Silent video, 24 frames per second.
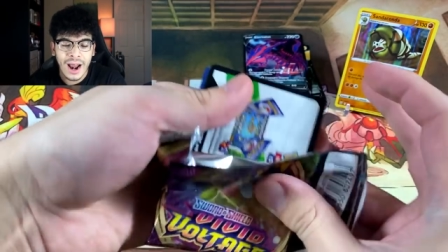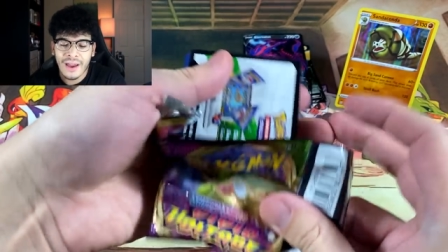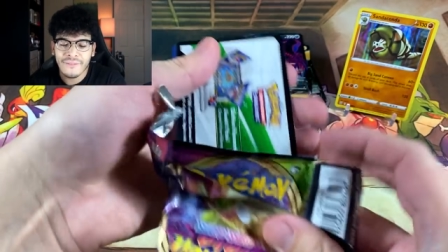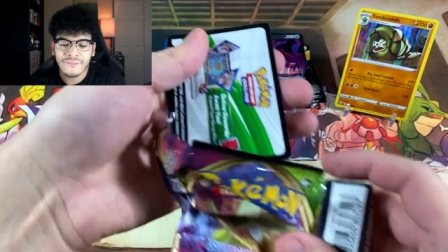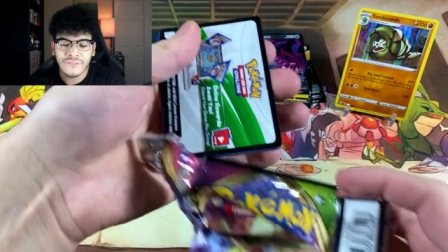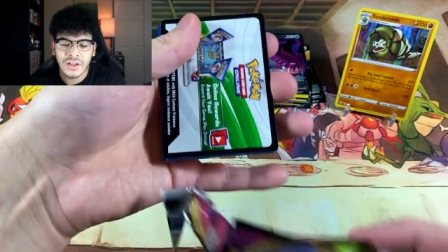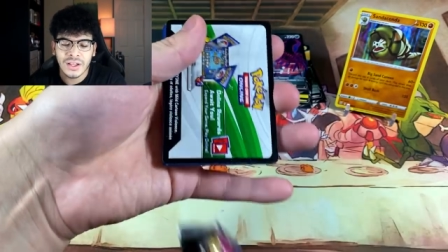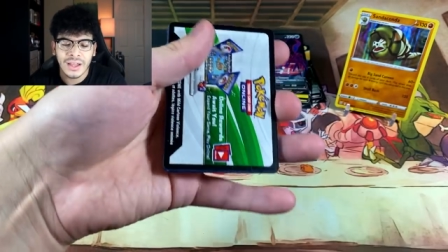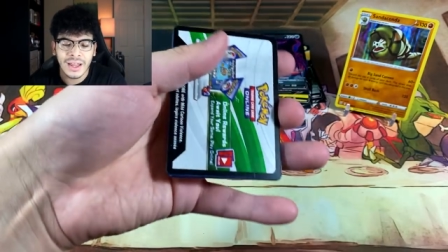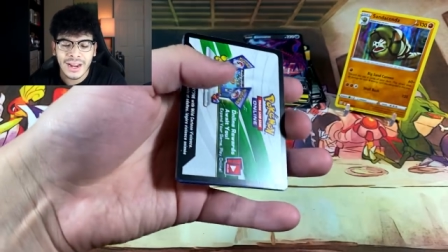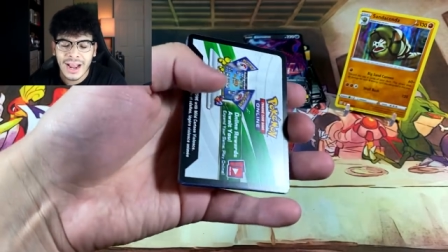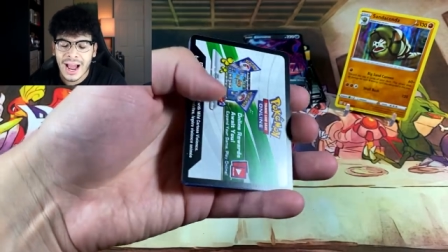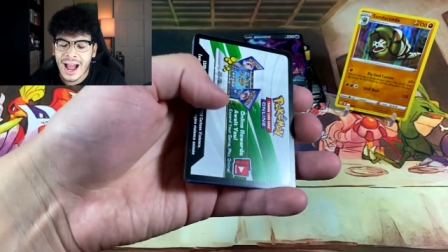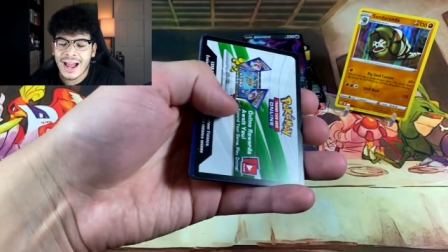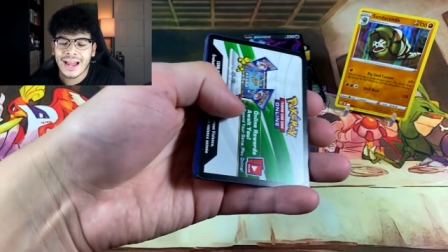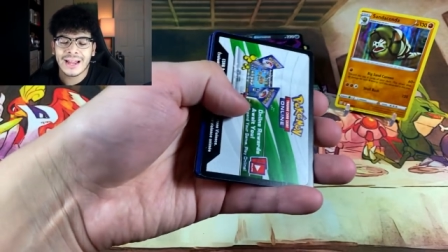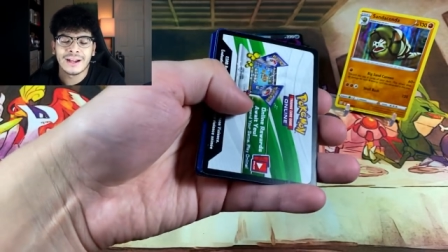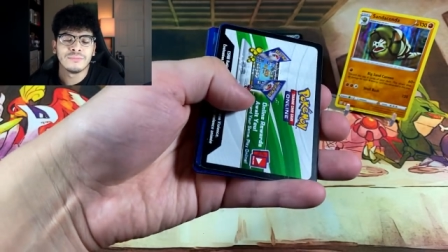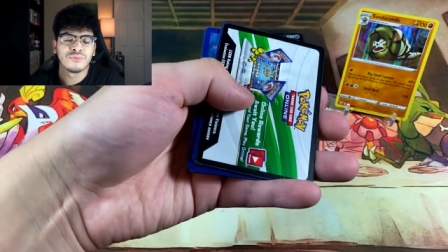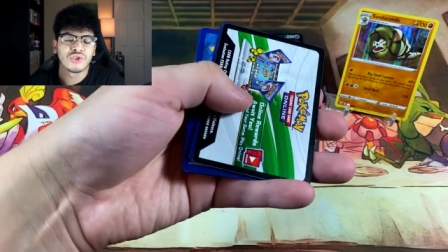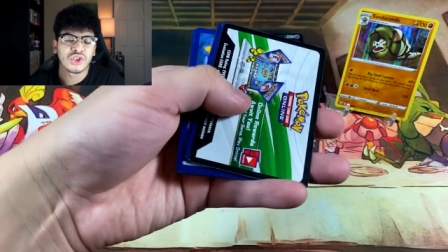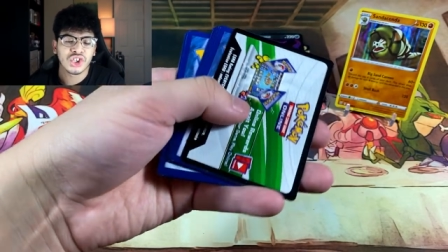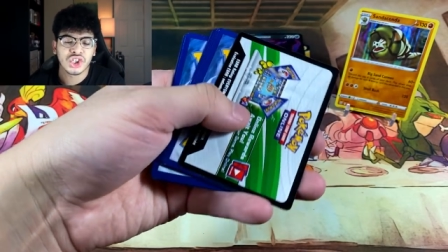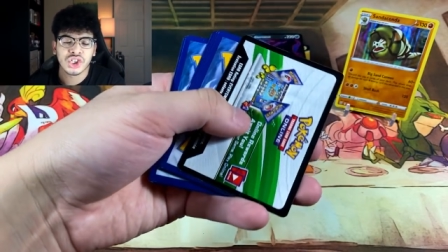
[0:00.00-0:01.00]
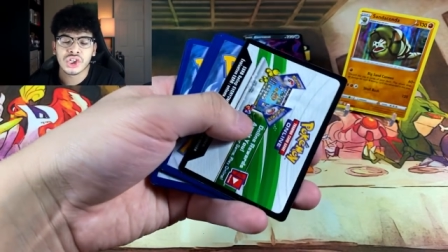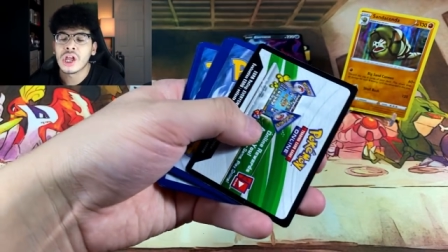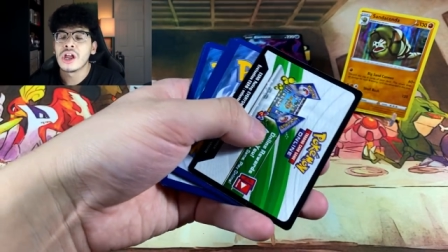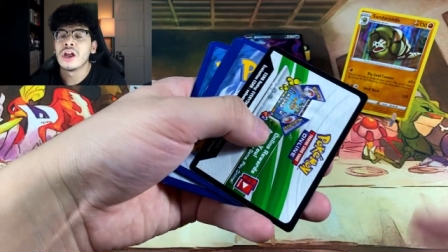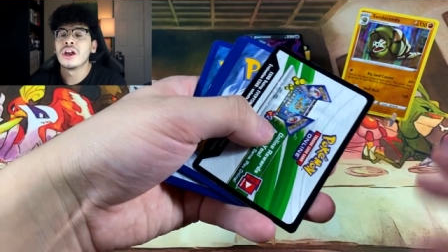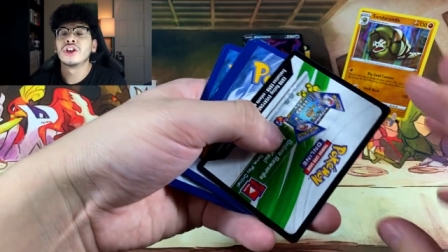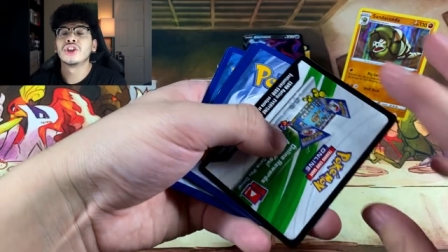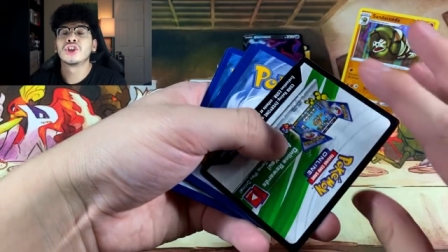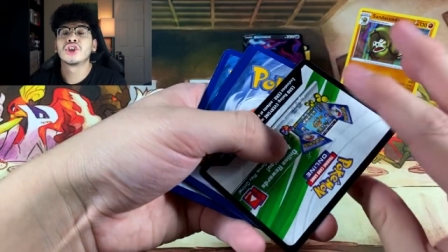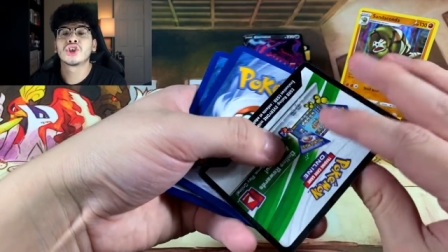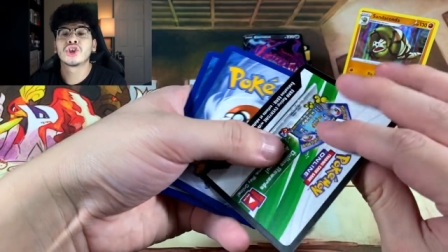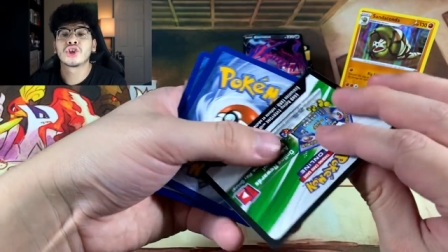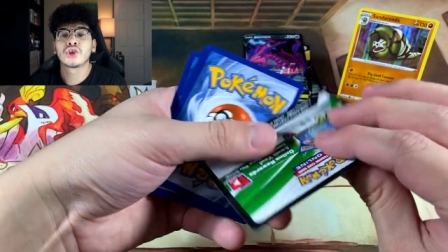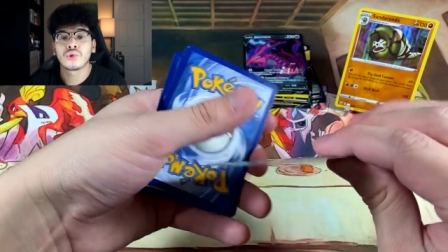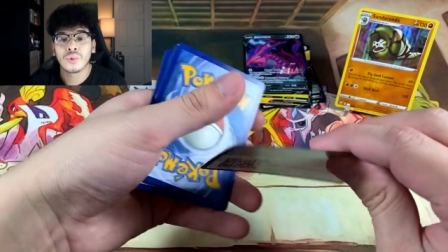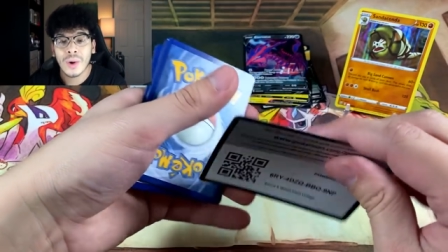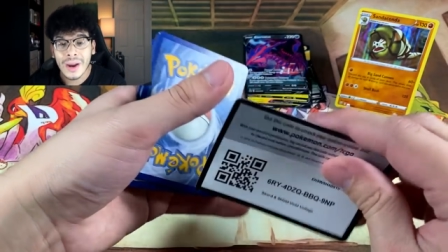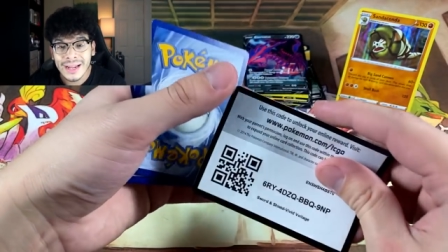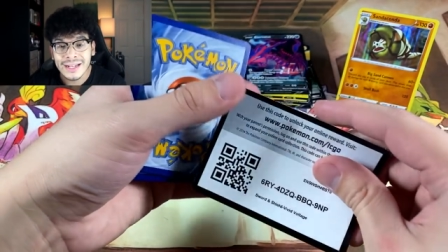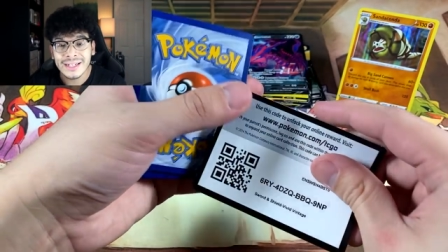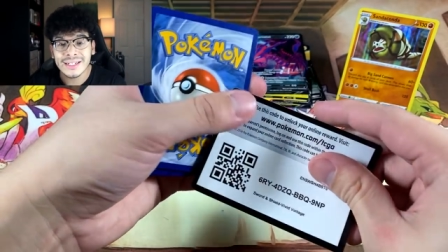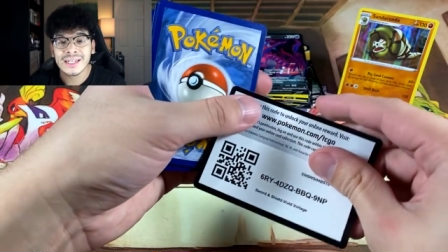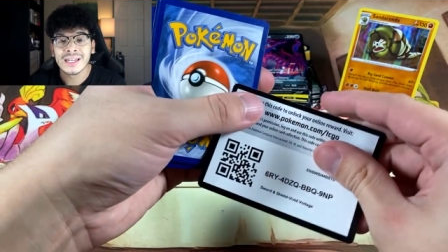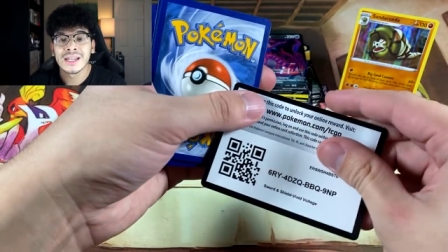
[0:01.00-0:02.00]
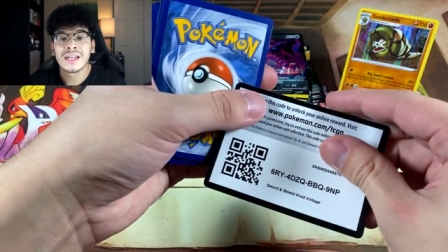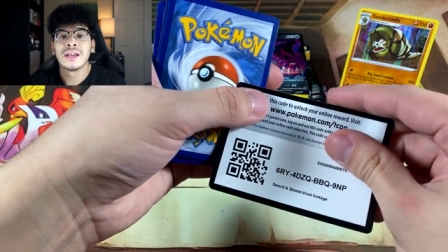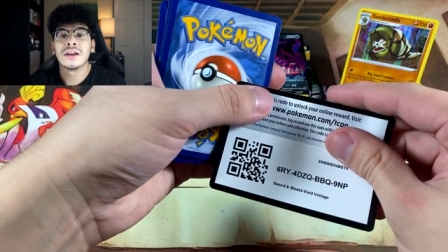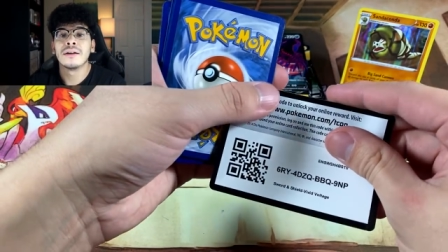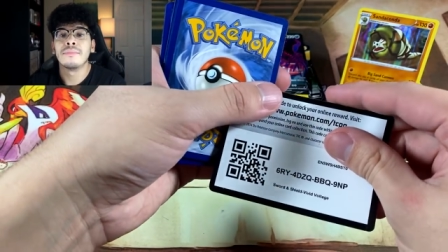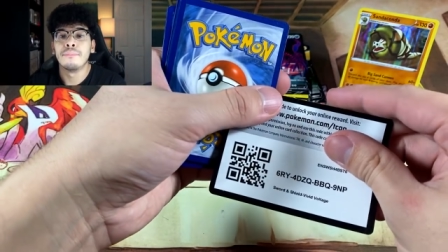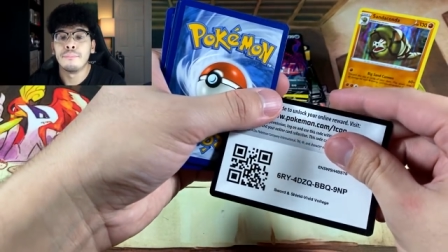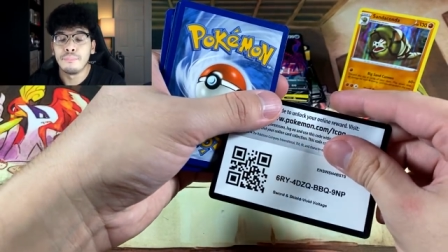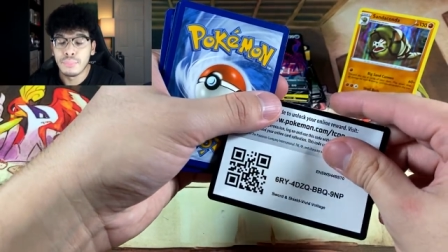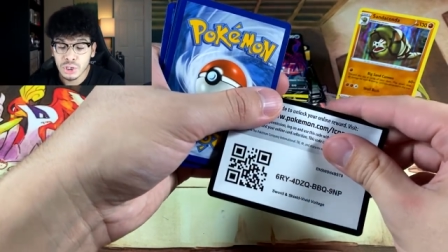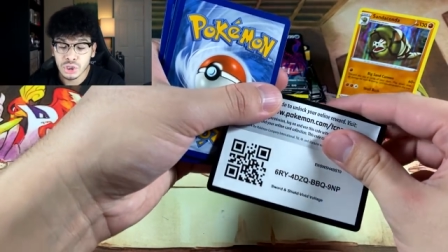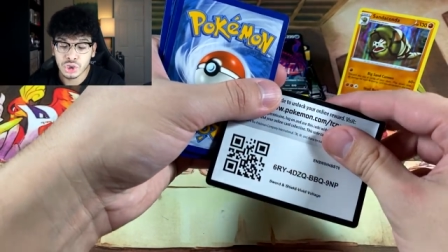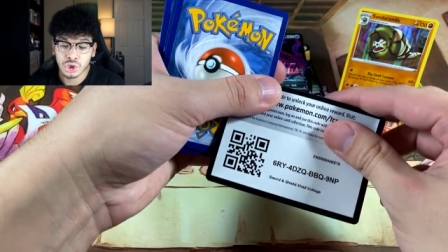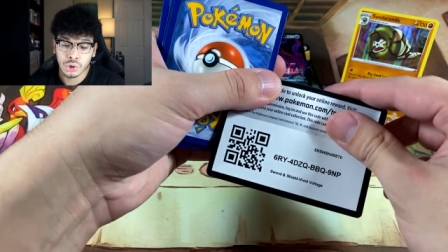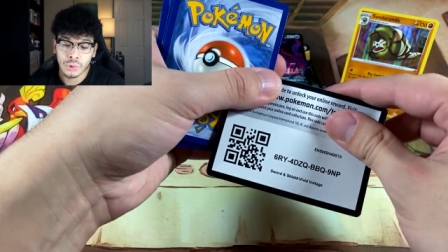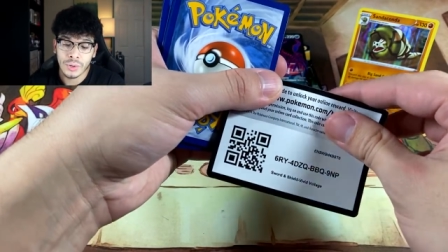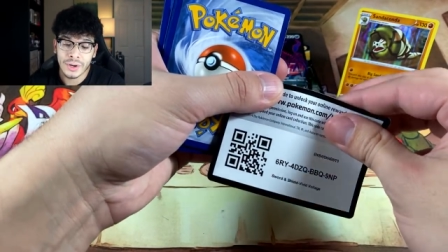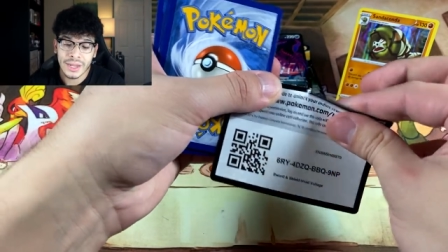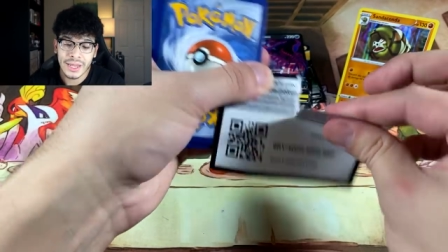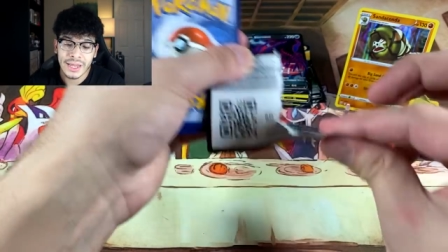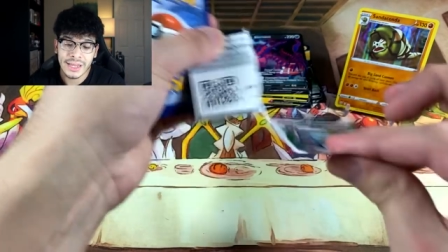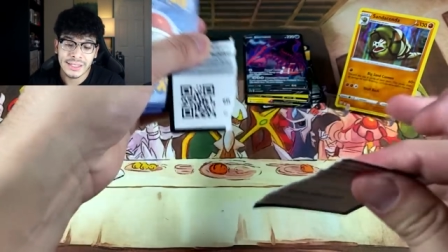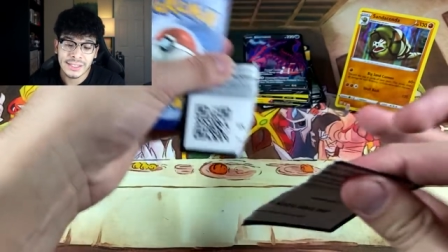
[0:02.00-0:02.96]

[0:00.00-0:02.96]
I feel like I am just straight butchering it.